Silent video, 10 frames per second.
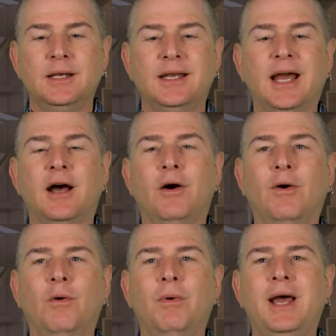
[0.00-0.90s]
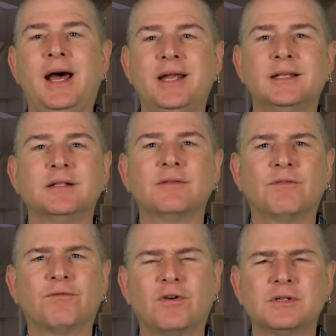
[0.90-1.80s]
Now, when
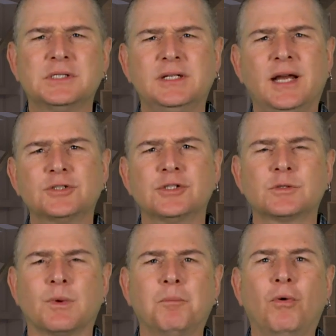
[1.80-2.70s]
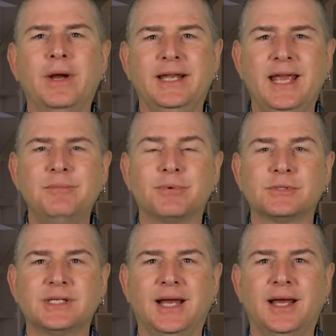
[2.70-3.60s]
FERS deductions were
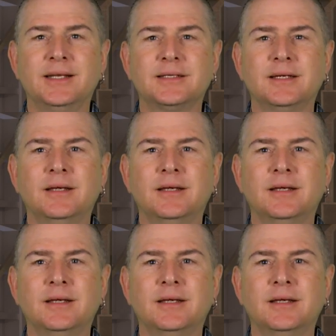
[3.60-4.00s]
0.8%,